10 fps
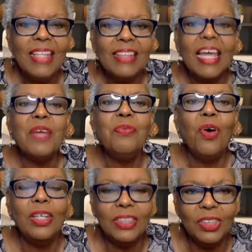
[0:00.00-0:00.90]
they
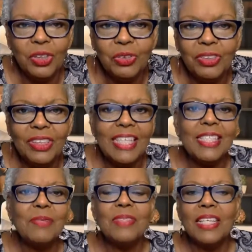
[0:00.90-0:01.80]
want to say
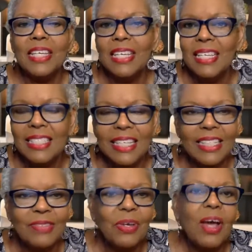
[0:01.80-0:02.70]
some things,
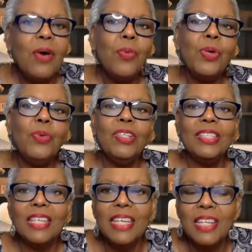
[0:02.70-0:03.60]
and We want
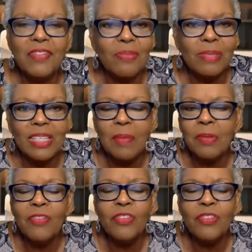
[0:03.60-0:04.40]
to hear from some of